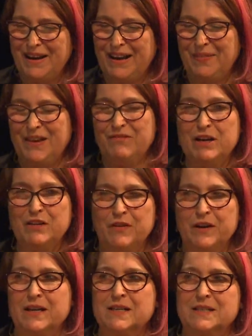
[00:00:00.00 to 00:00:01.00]
And they're really
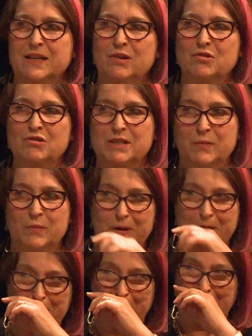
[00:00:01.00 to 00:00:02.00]
funny because they contradict one
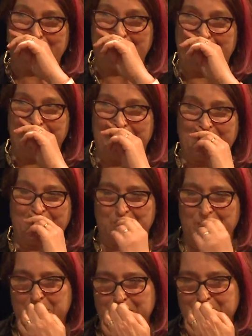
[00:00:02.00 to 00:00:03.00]
another, the daily
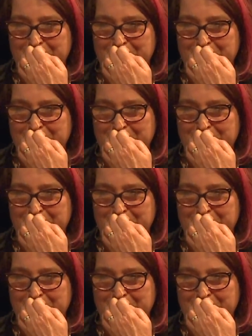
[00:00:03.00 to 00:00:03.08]
mantras.